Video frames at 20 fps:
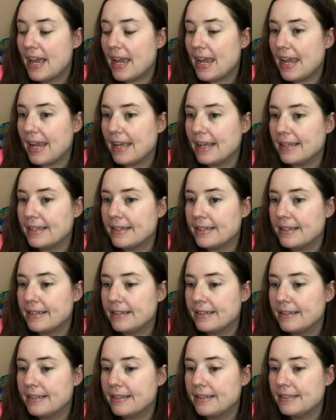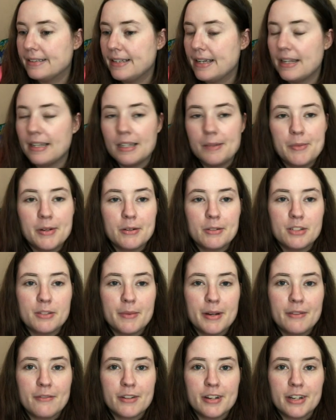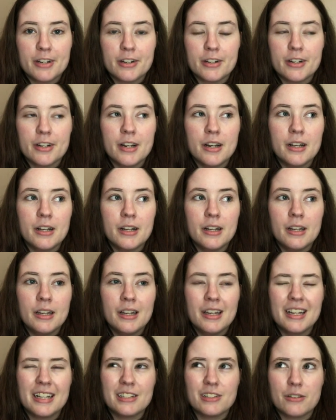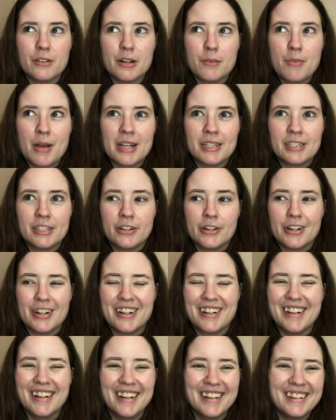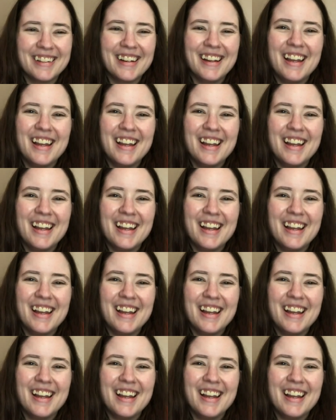And uh, yeah, let me know what you made for dinner. It's already past dinner here.